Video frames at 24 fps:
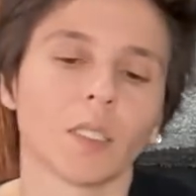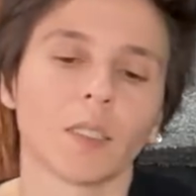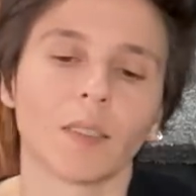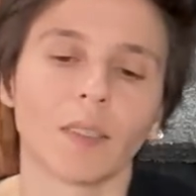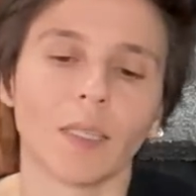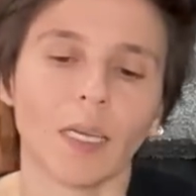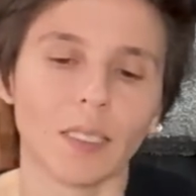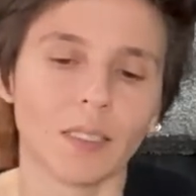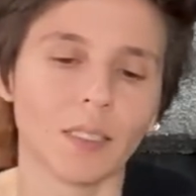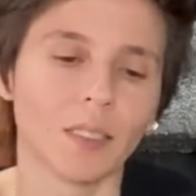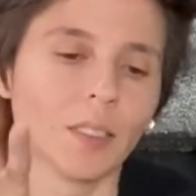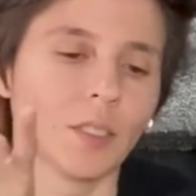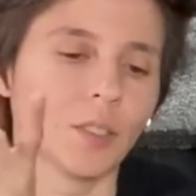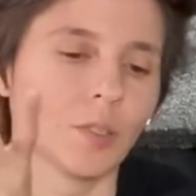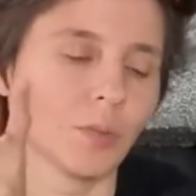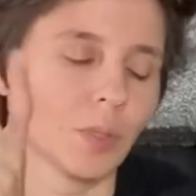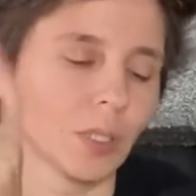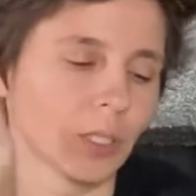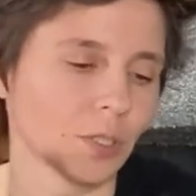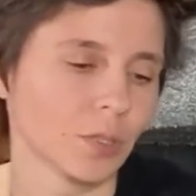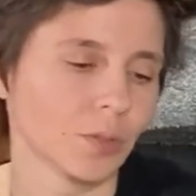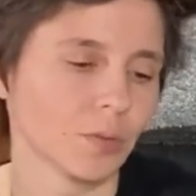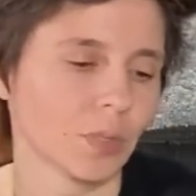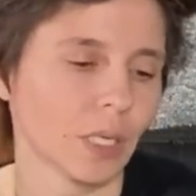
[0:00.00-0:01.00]
That
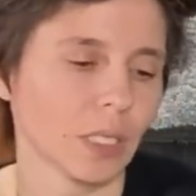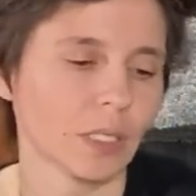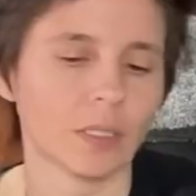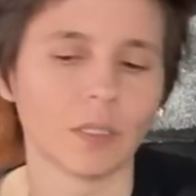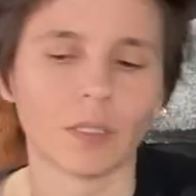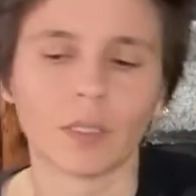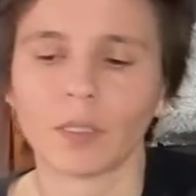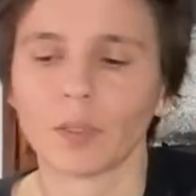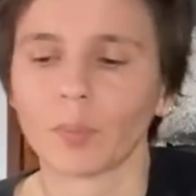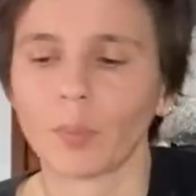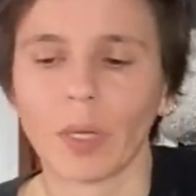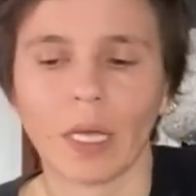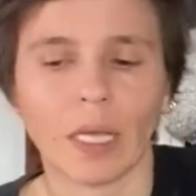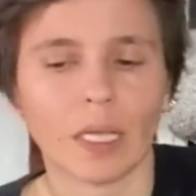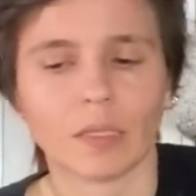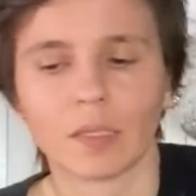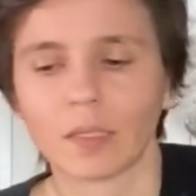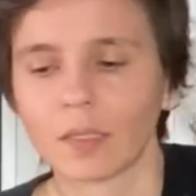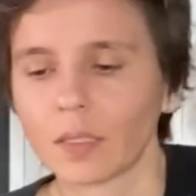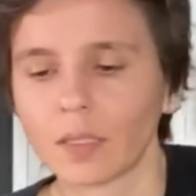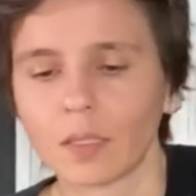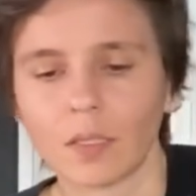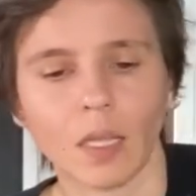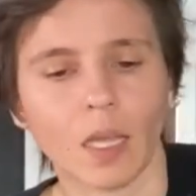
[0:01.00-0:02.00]
situation right there in the
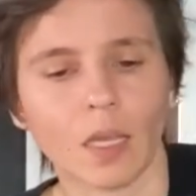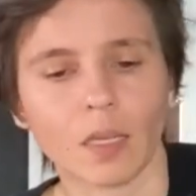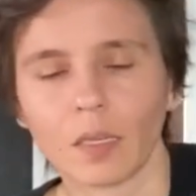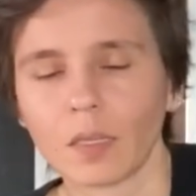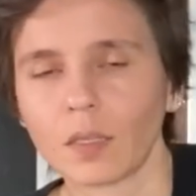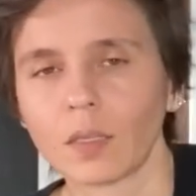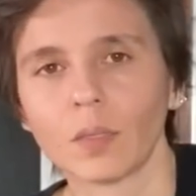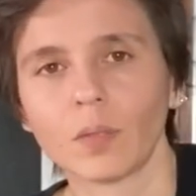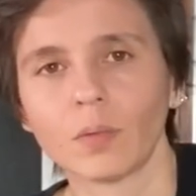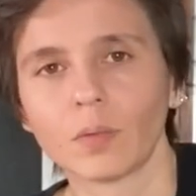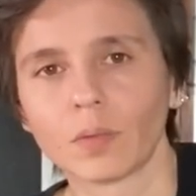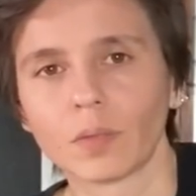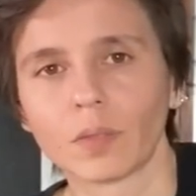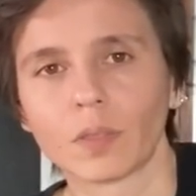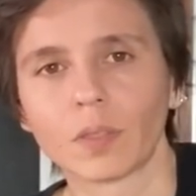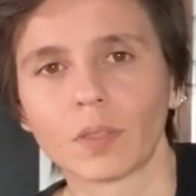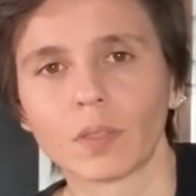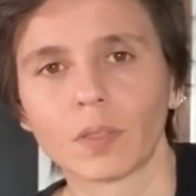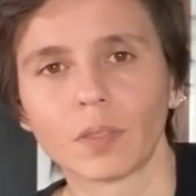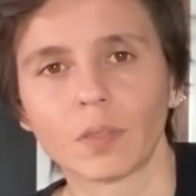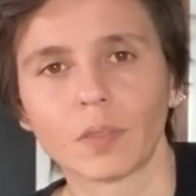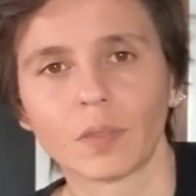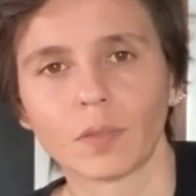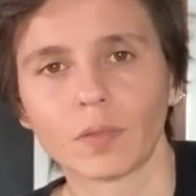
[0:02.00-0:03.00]
past is not closed
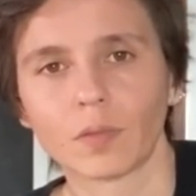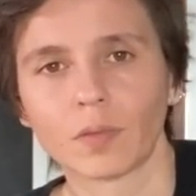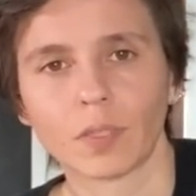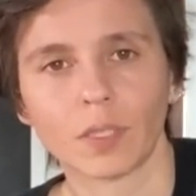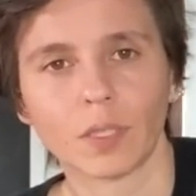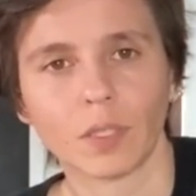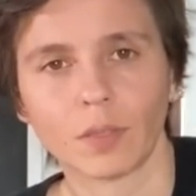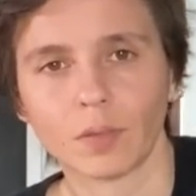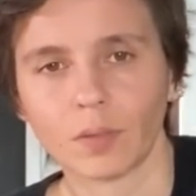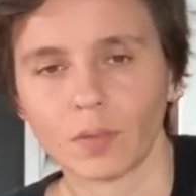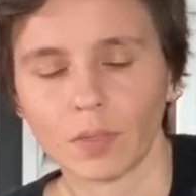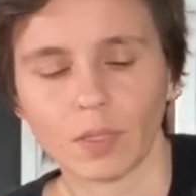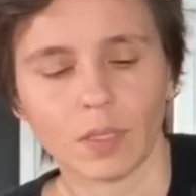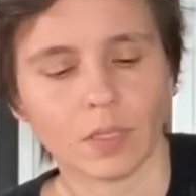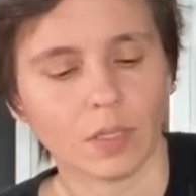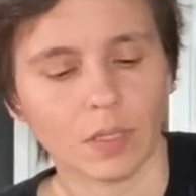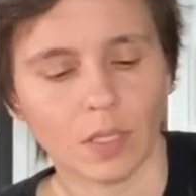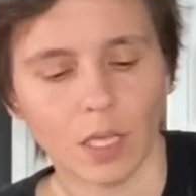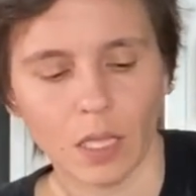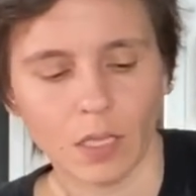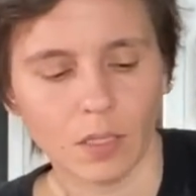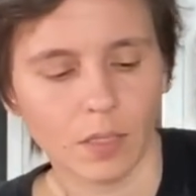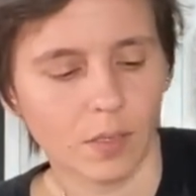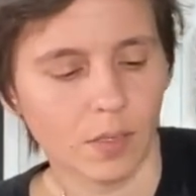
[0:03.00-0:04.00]
for you. It's
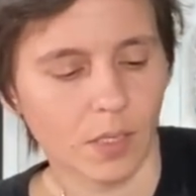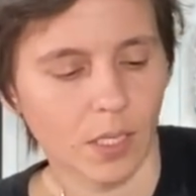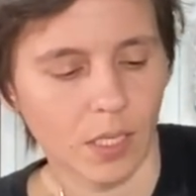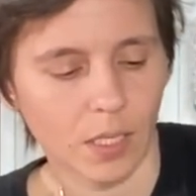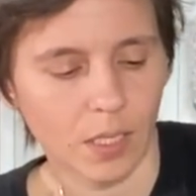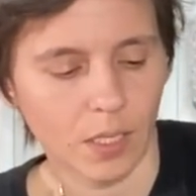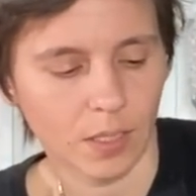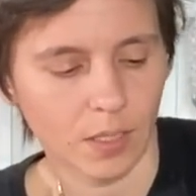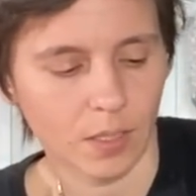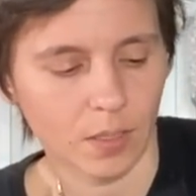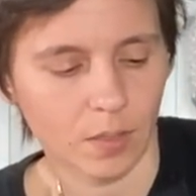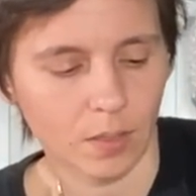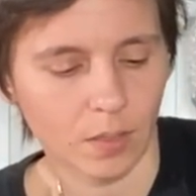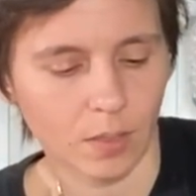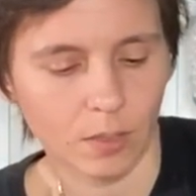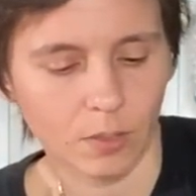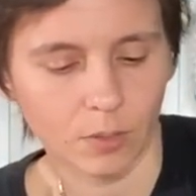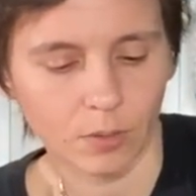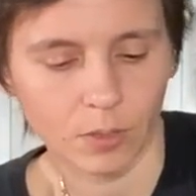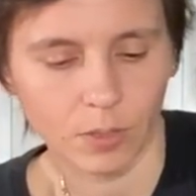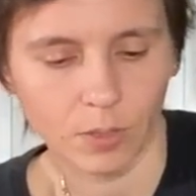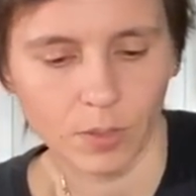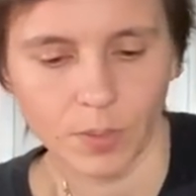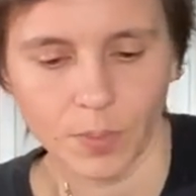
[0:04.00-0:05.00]
not looking like it's
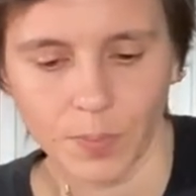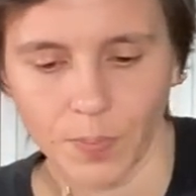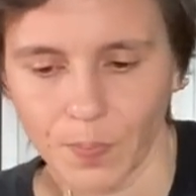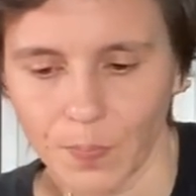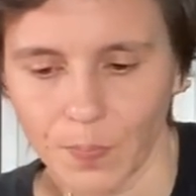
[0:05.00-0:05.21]
closed.